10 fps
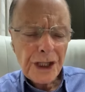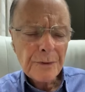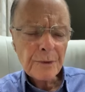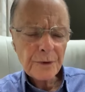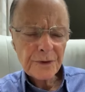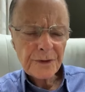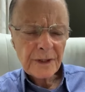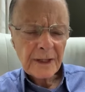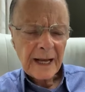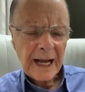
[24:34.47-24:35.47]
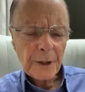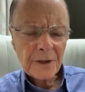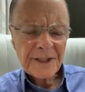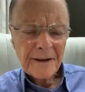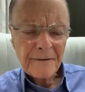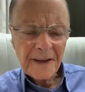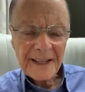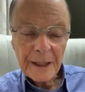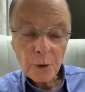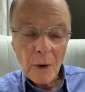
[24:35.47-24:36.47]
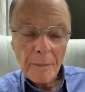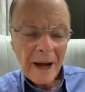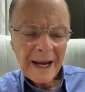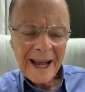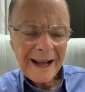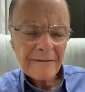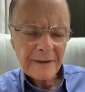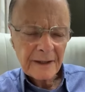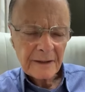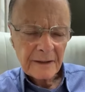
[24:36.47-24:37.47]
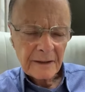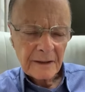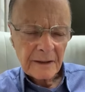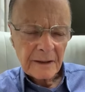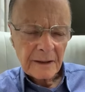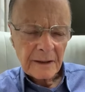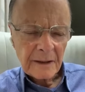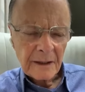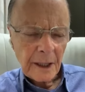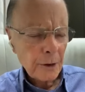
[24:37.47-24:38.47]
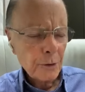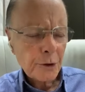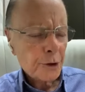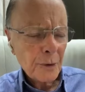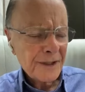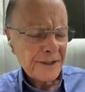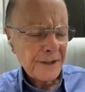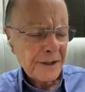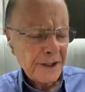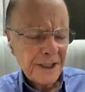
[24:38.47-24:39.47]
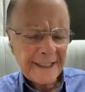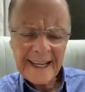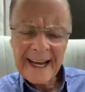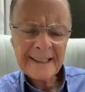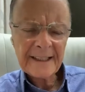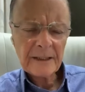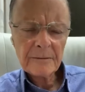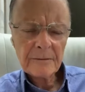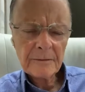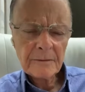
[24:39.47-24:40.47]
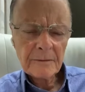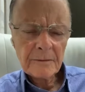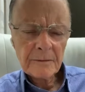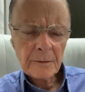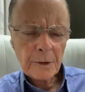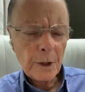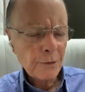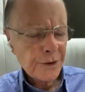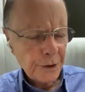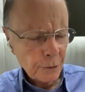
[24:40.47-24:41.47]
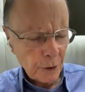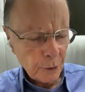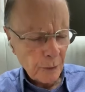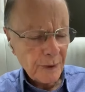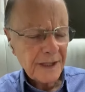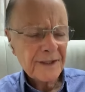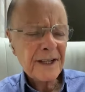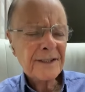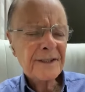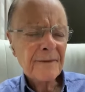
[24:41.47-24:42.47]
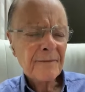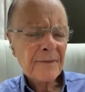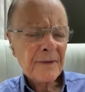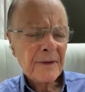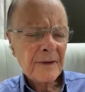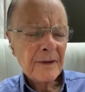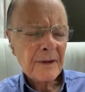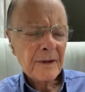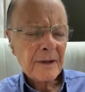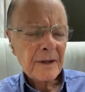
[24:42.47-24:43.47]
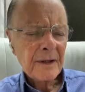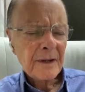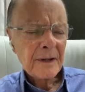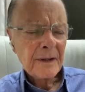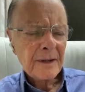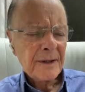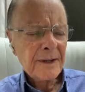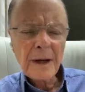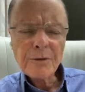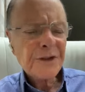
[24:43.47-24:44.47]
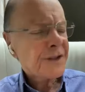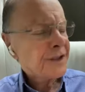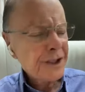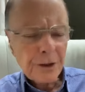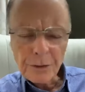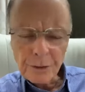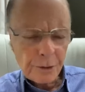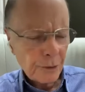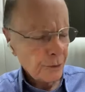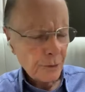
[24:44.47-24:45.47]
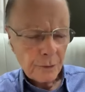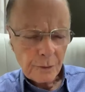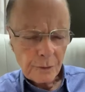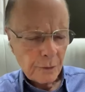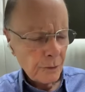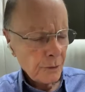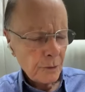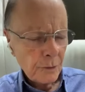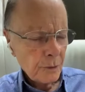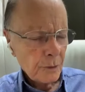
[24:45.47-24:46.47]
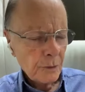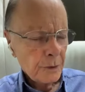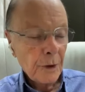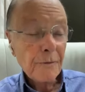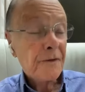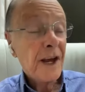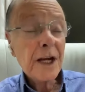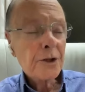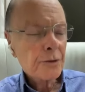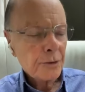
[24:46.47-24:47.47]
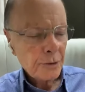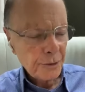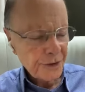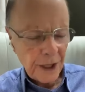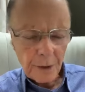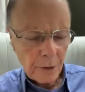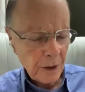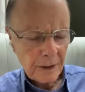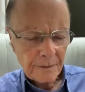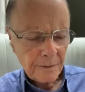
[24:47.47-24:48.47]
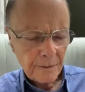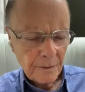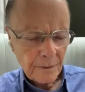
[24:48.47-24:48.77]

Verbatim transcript: We unite our faith in your word. I'm not feeling anything. I don't feel your presence. I don't feel. I don't see you.